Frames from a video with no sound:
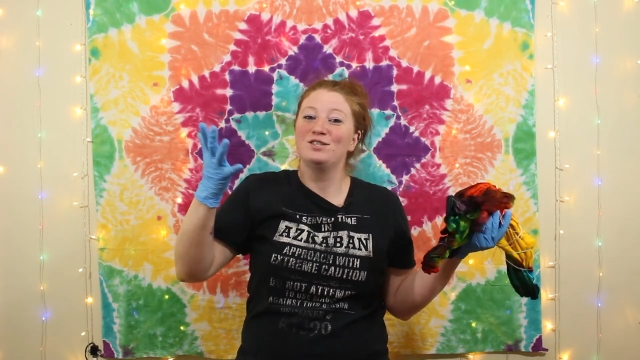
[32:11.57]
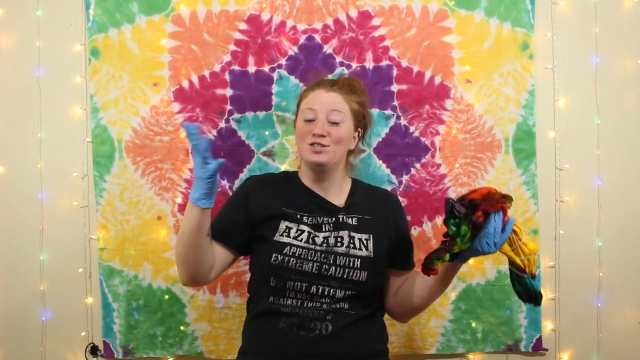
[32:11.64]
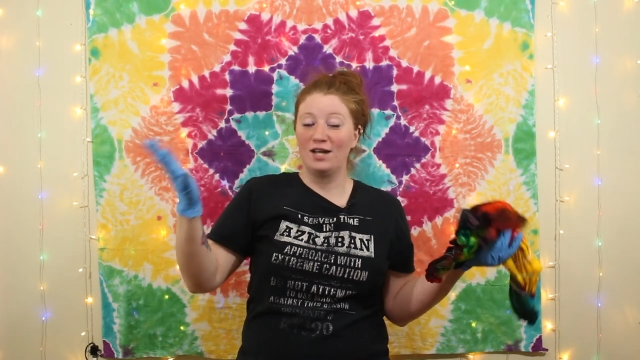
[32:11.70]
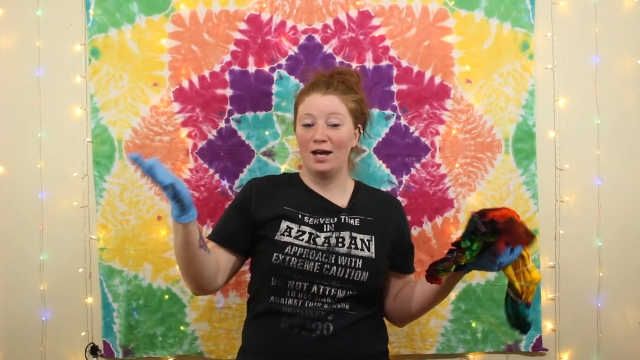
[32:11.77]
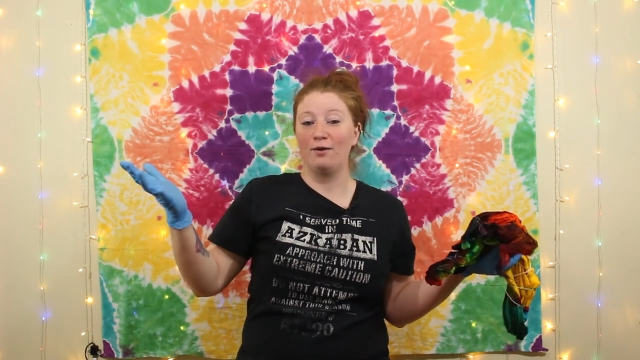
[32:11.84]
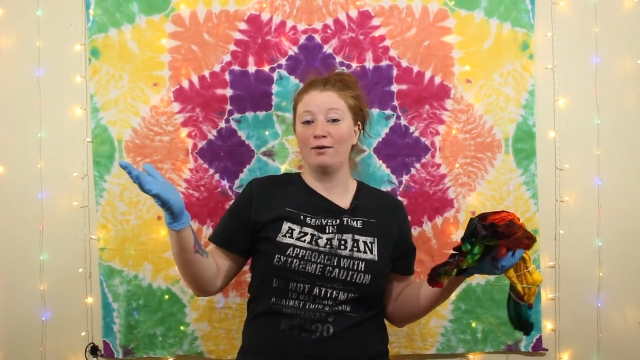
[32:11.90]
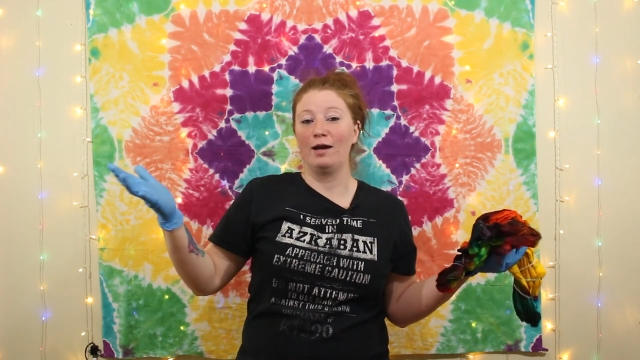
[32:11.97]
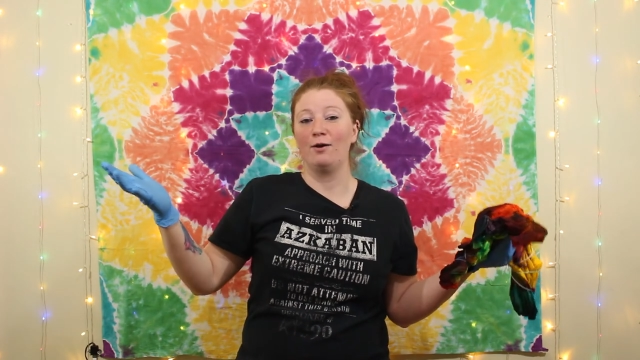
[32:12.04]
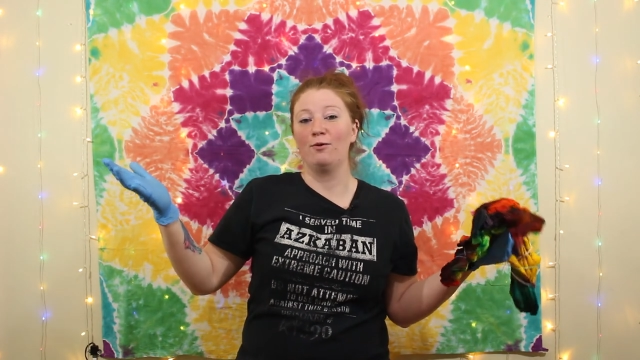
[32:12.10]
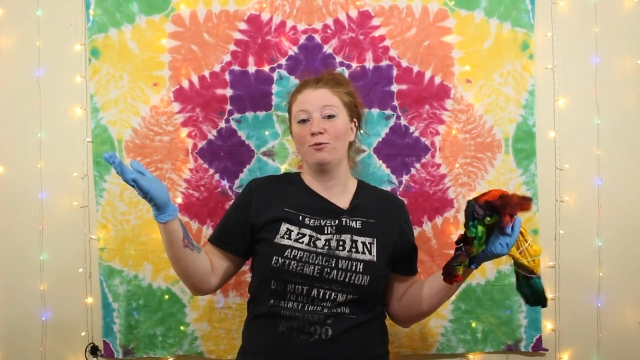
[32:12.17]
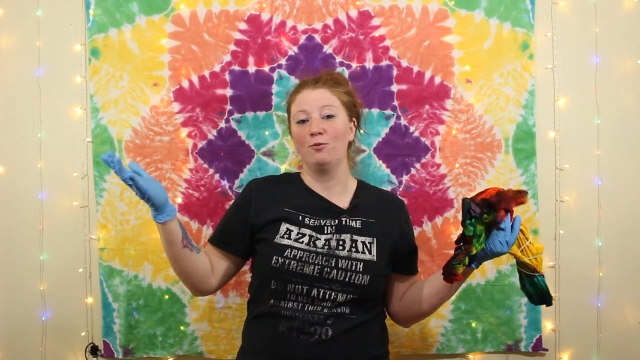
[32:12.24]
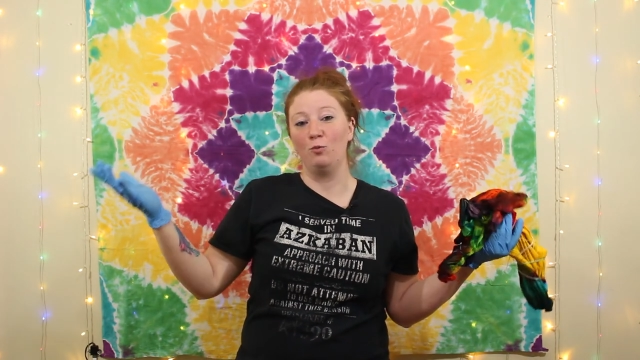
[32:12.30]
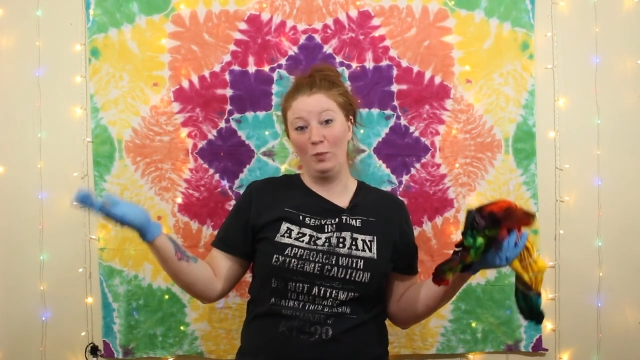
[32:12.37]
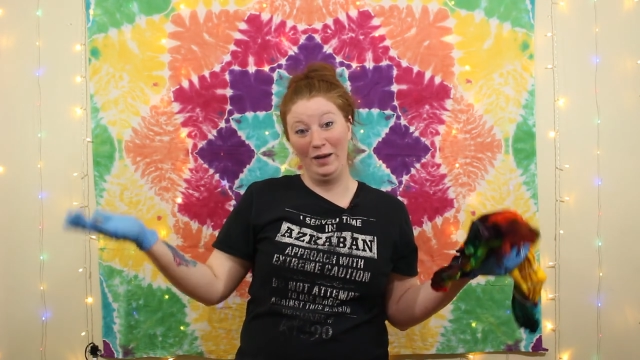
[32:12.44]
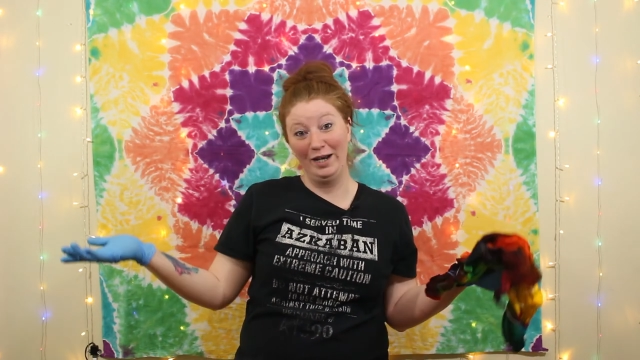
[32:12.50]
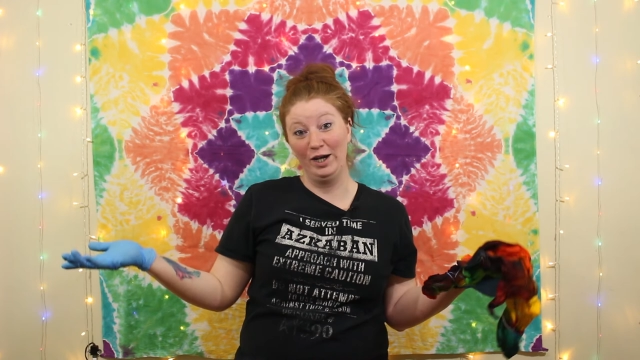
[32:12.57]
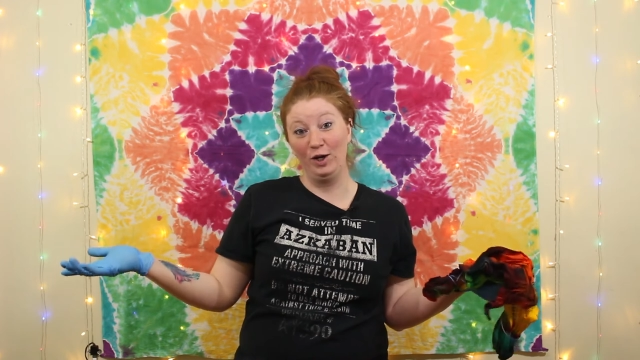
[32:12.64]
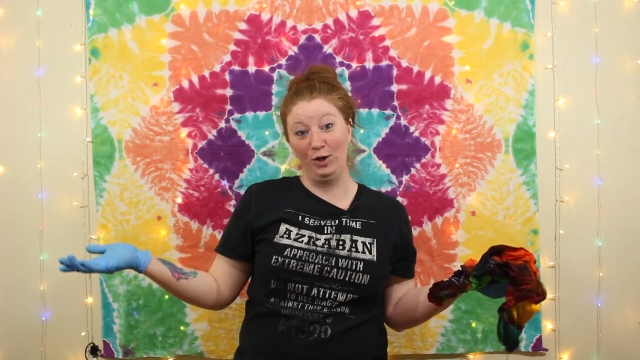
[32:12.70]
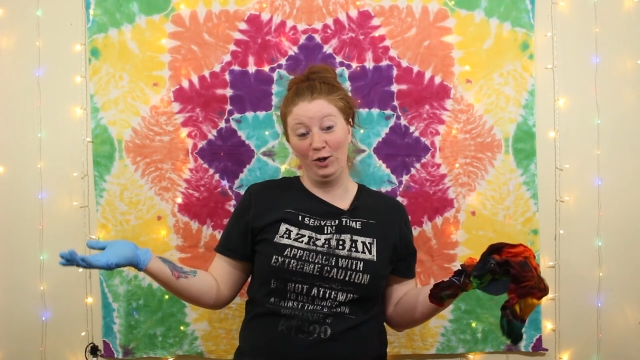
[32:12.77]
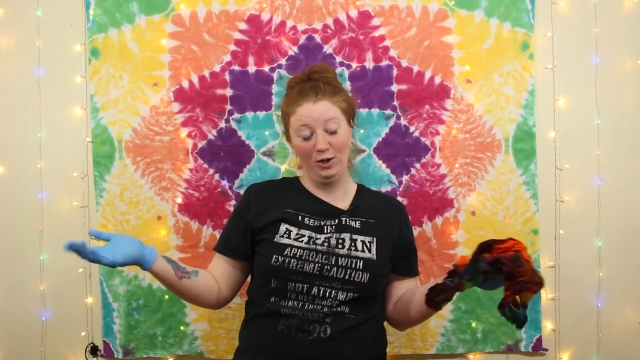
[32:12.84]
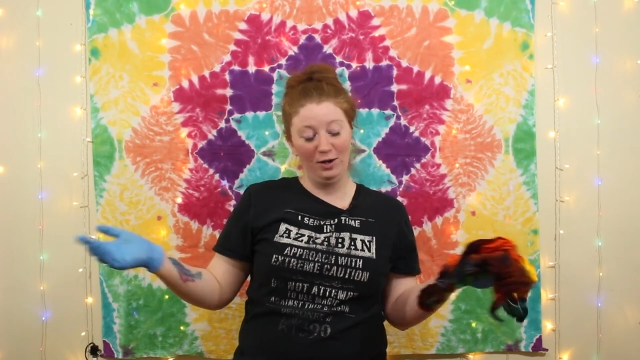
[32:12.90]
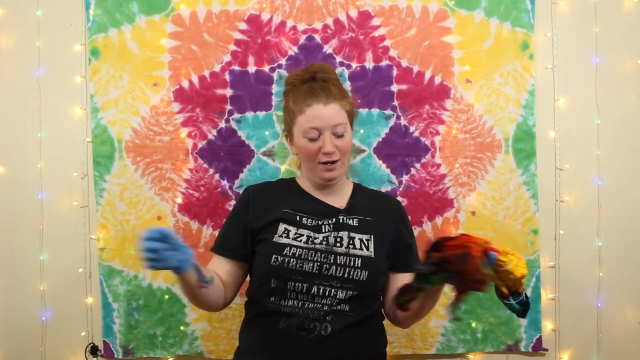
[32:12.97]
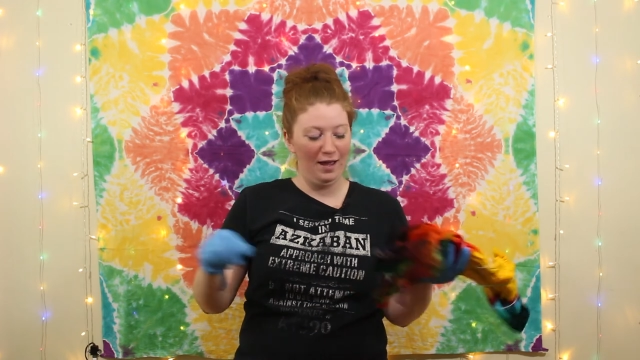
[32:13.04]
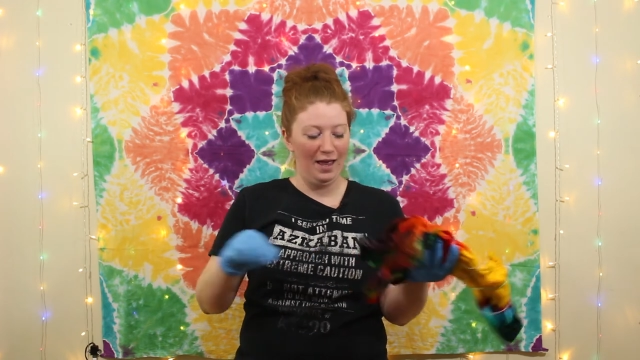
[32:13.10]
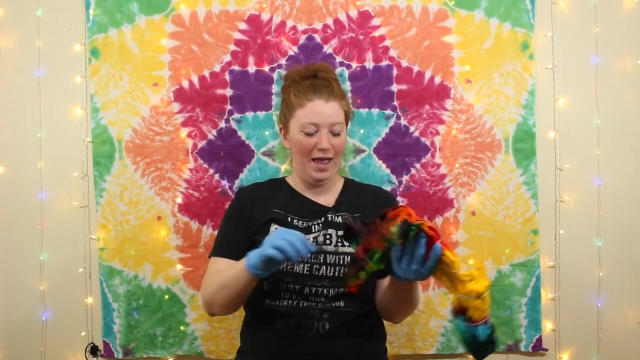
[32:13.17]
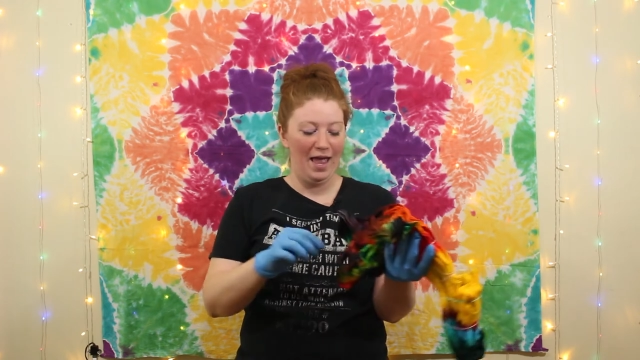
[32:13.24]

shout out winner